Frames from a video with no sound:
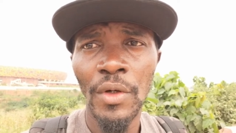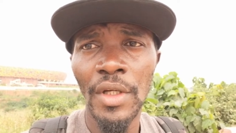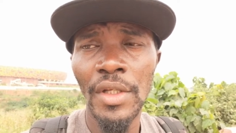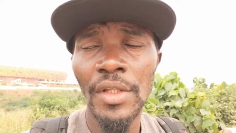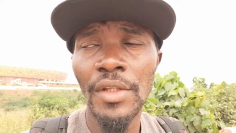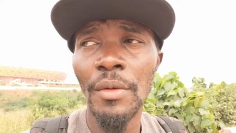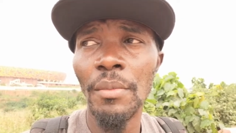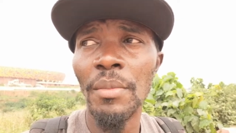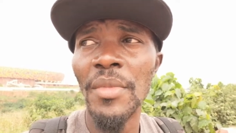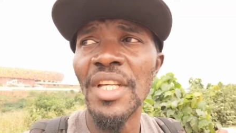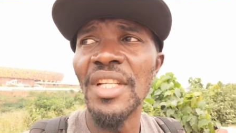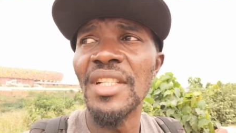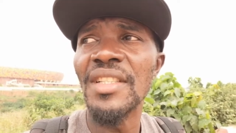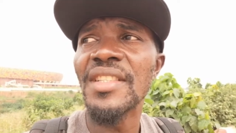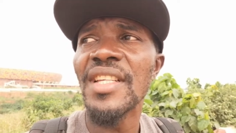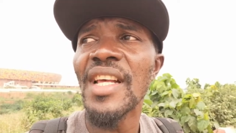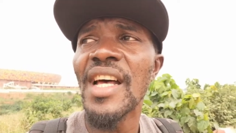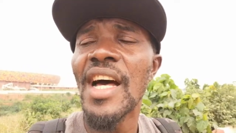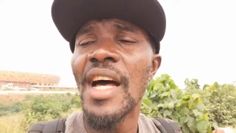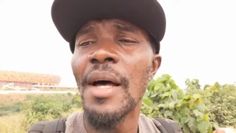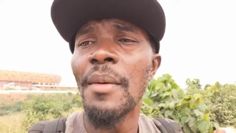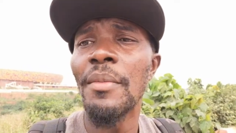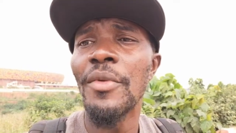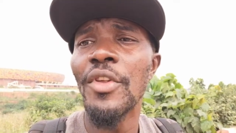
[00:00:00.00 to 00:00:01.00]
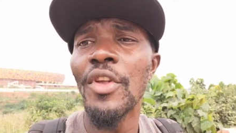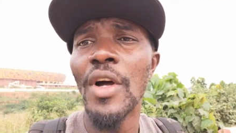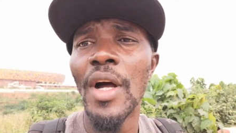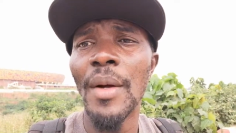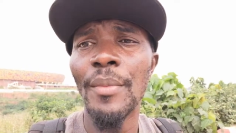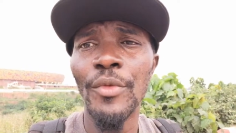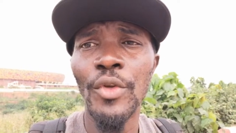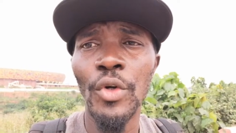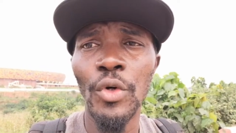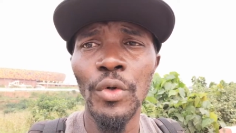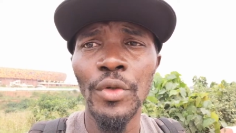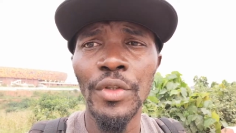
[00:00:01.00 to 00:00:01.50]
In the meantime, you know,
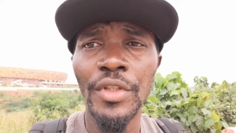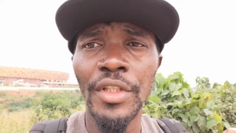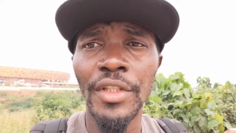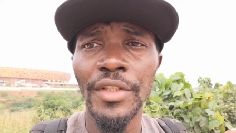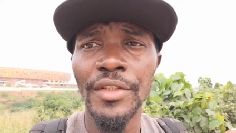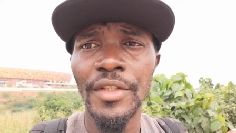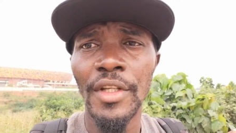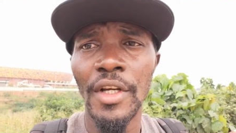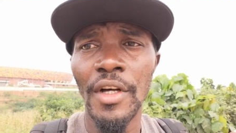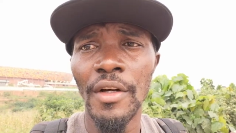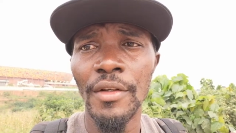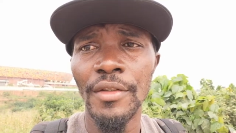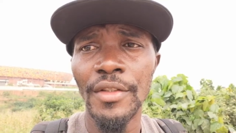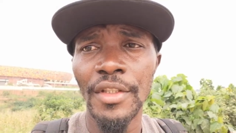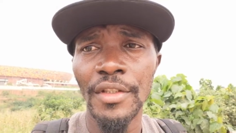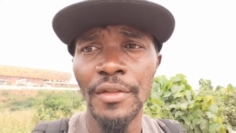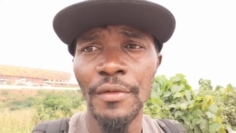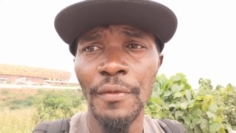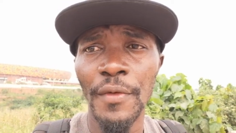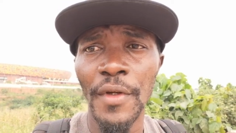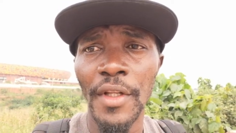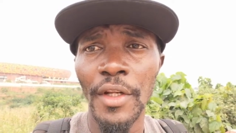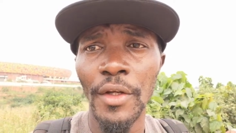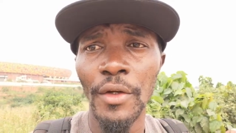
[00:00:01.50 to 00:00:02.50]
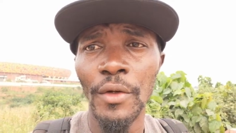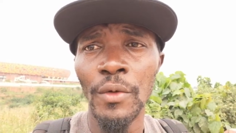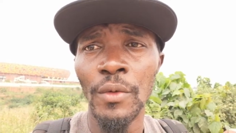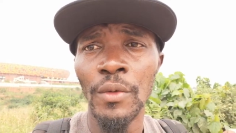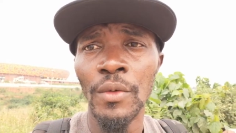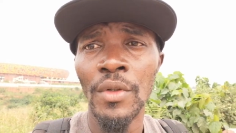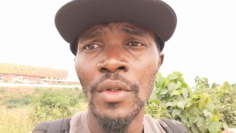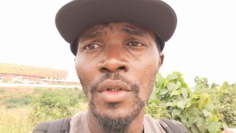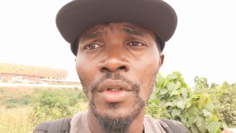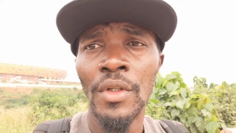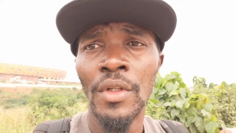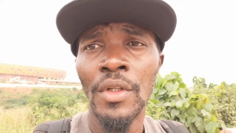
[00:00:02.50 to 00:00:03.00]
I'm doing this uh, this
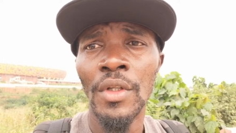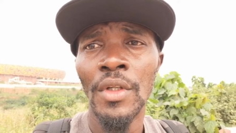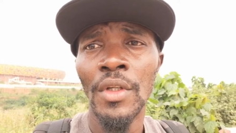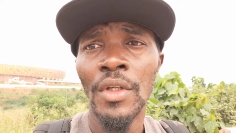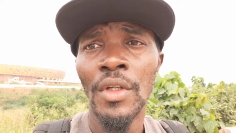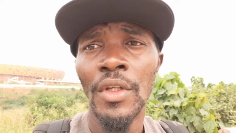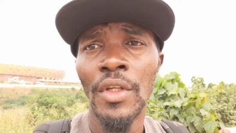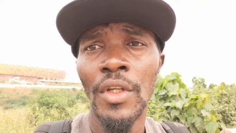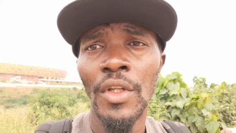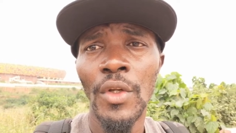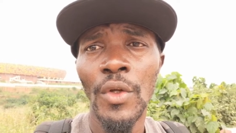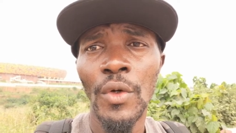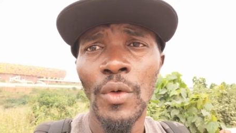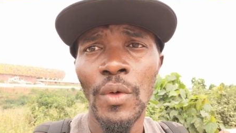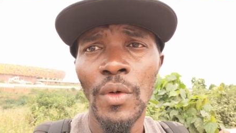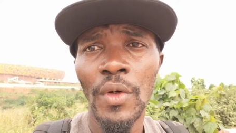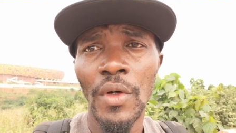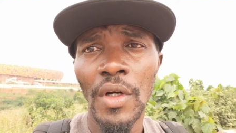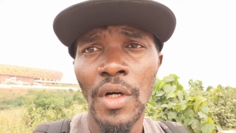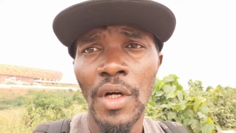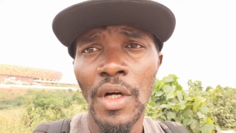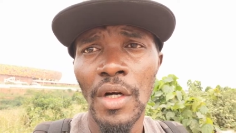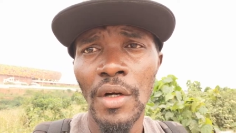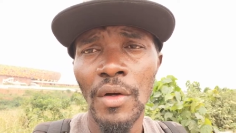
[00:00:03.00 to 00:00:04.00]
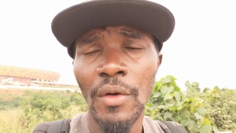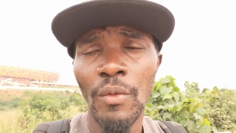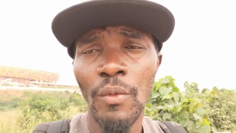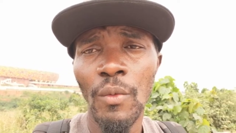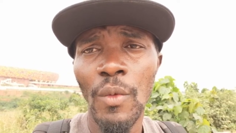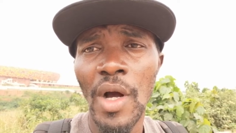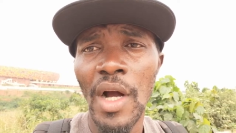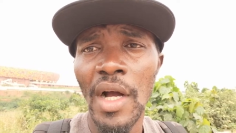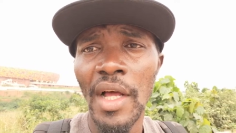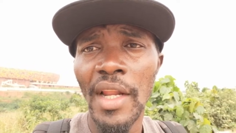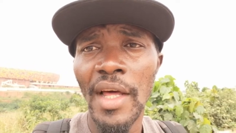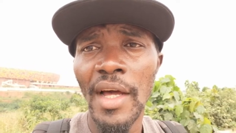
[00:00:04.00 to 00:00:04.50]
video, you know, uh,
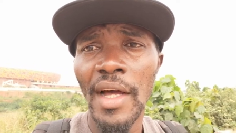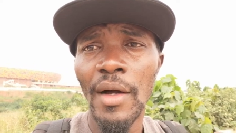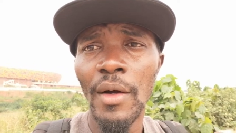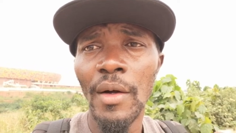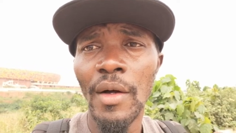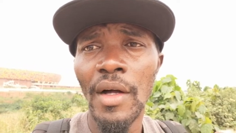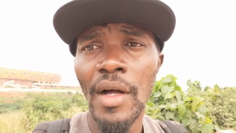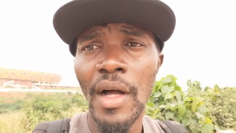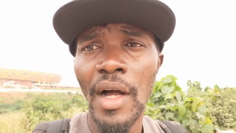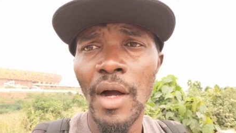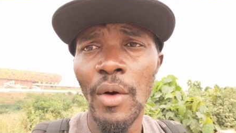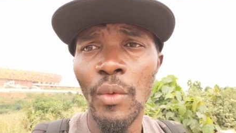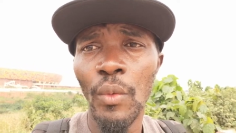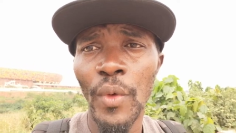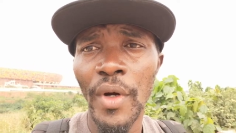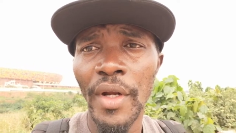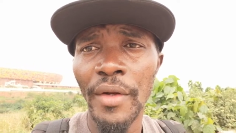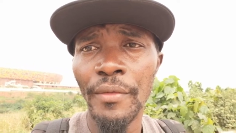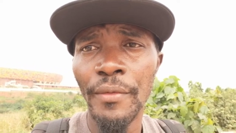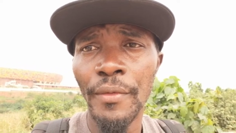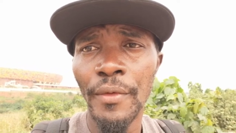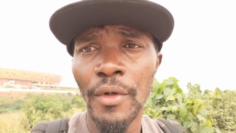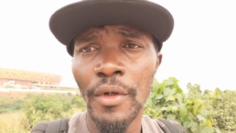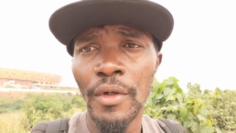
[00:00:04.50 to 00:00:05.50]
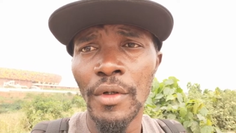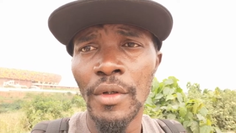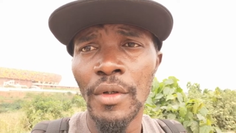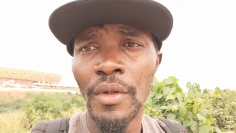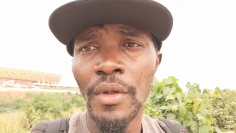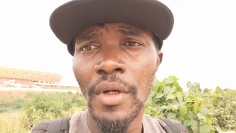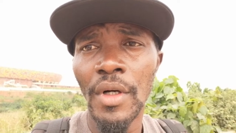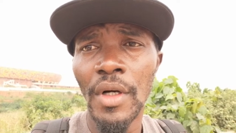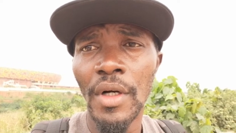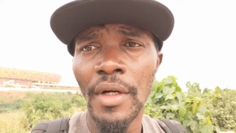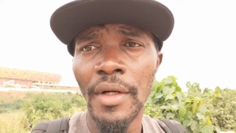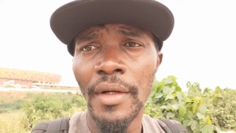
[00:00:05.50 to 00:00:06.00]
while I, I wait
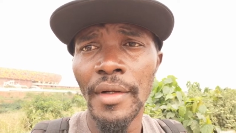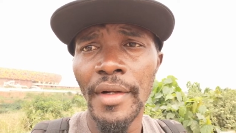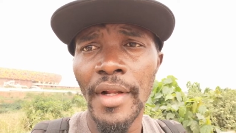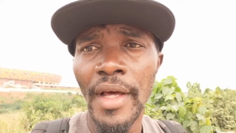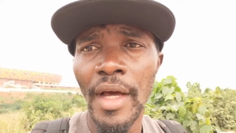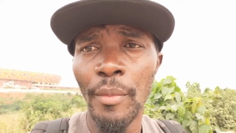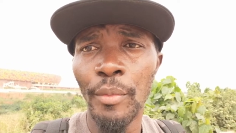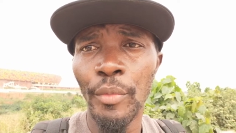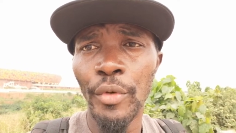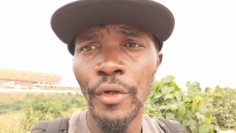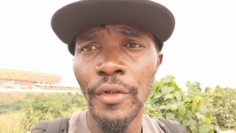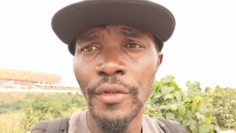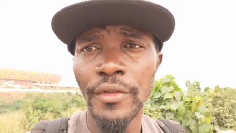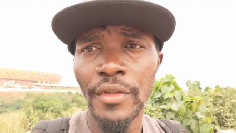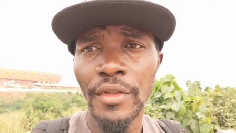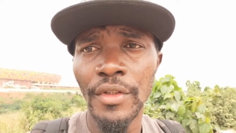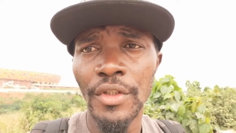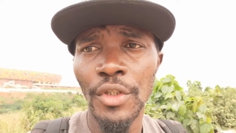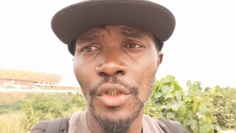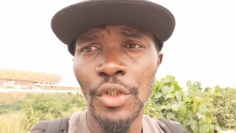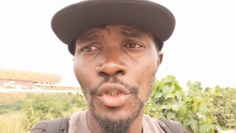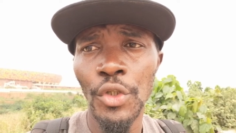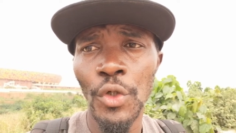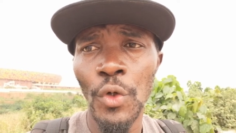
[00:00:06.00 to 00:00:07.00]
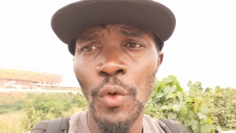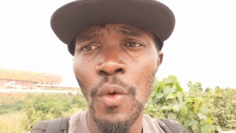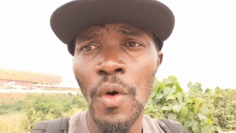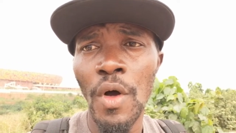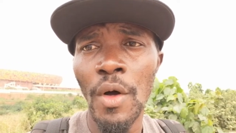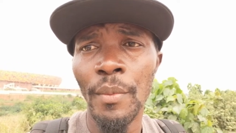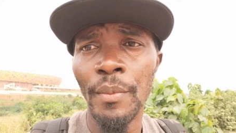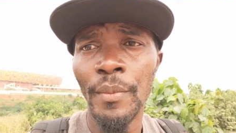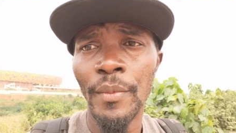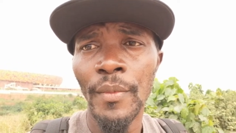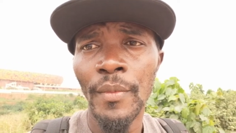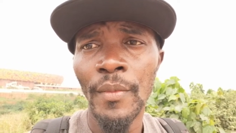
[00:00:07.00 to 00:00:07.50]
for uh, that person to show
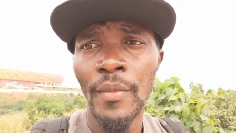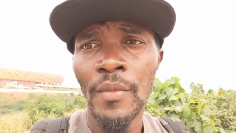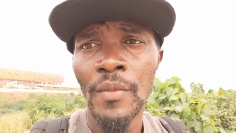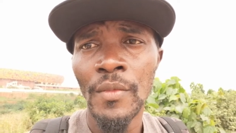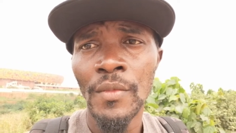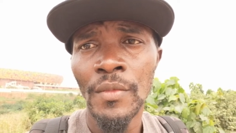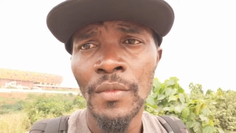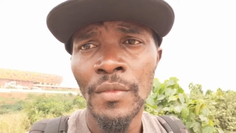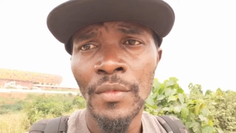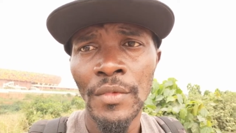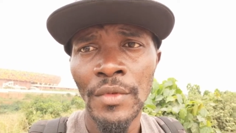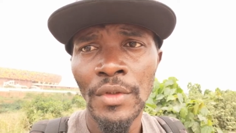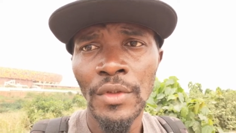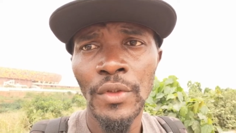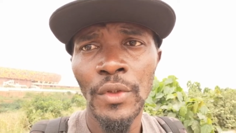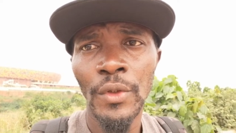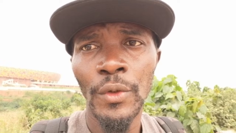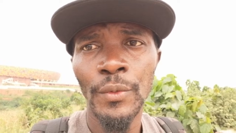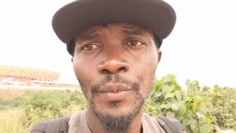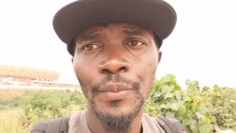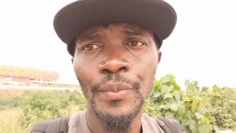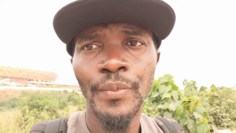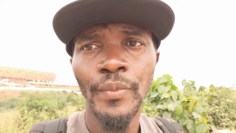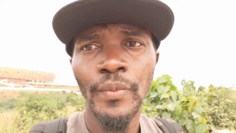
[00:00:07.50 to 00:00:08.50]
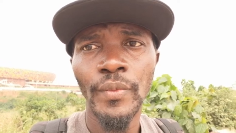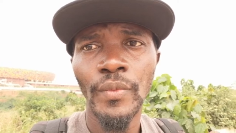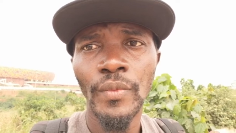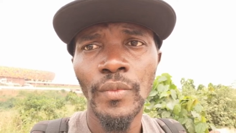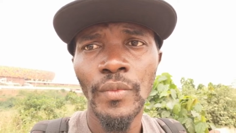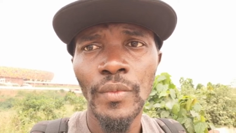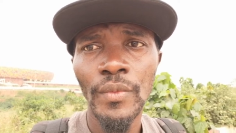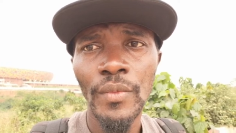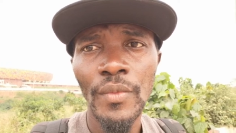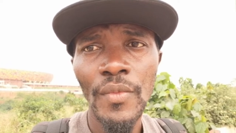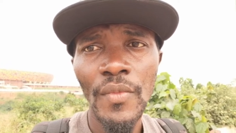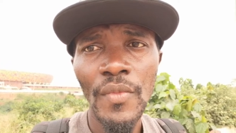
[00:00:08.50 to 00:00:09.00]
up. You know.
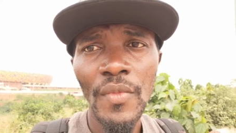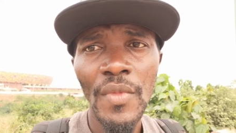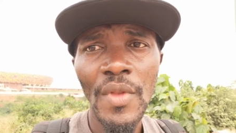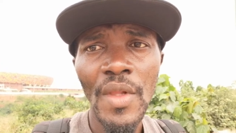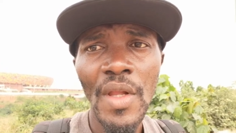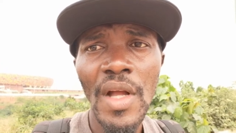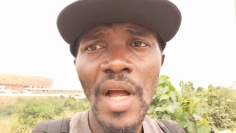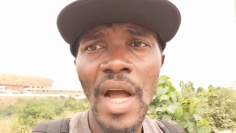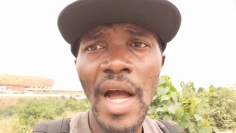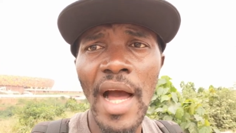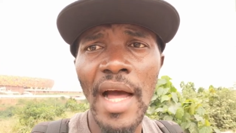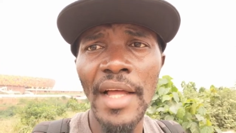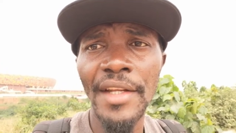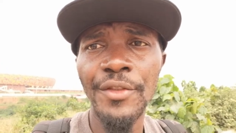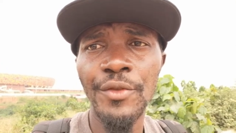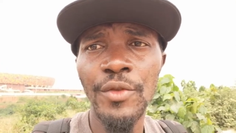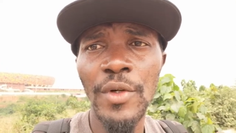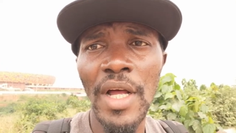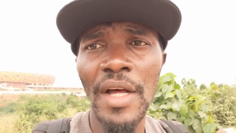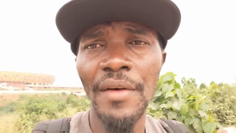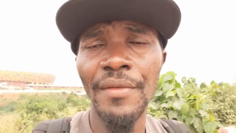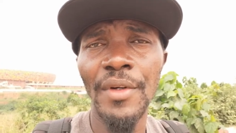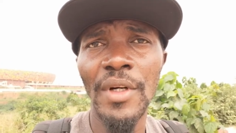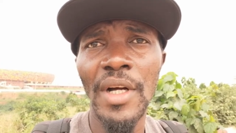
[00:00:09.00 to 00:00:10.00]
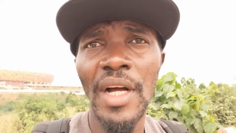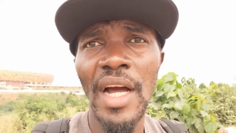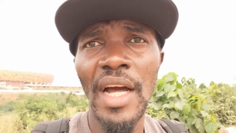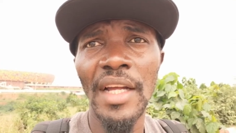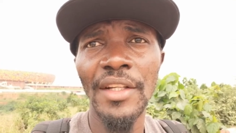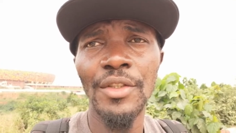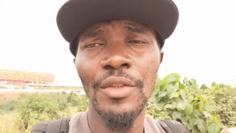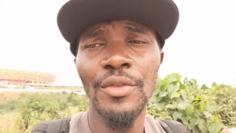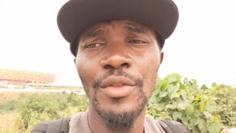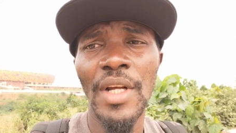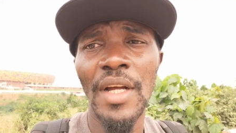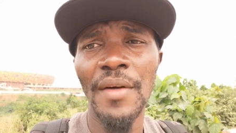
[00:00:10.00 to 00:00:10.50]
I travel. I
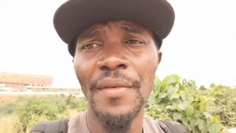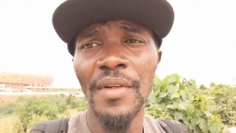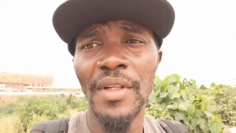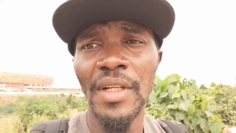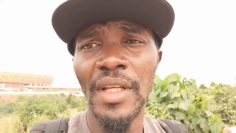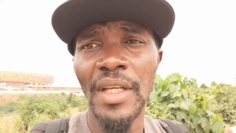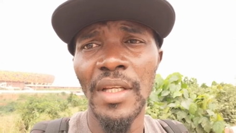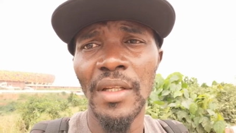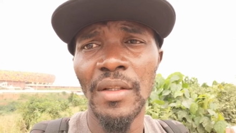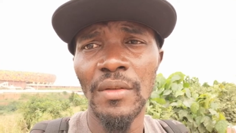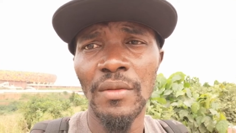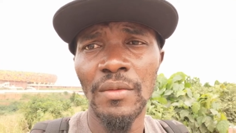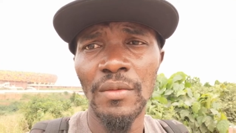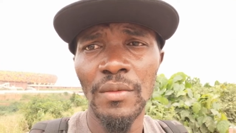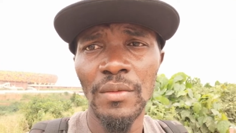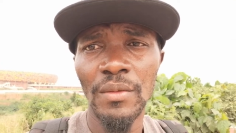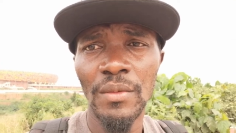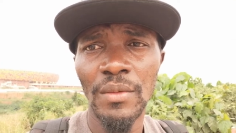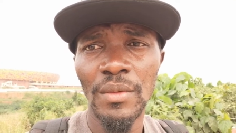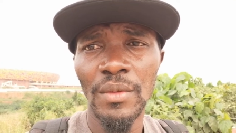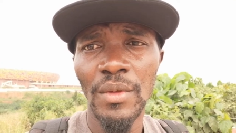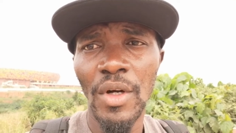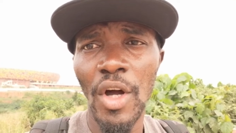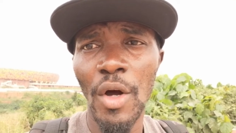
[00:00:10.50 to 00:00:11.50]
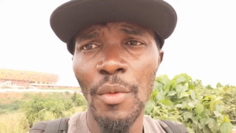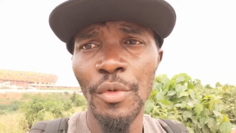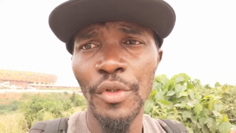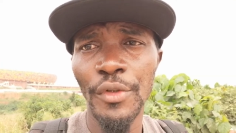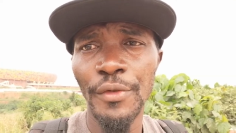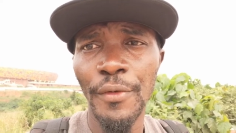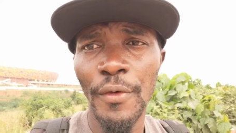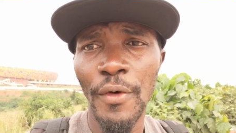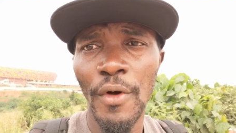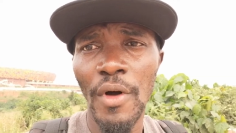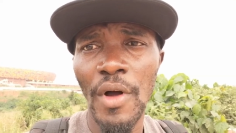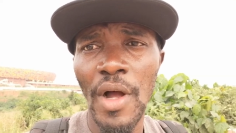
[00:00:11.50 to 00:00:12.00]
had to travel like
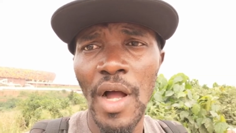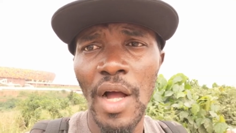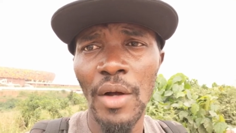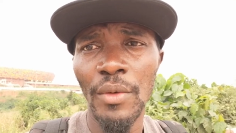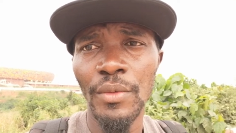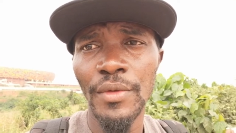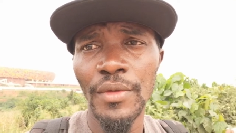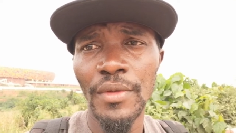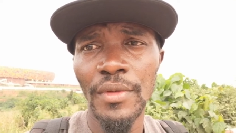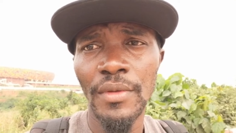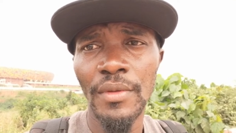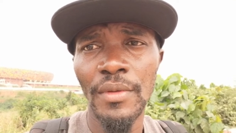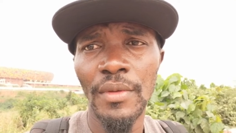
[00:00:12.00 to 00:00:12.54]
almost four hours.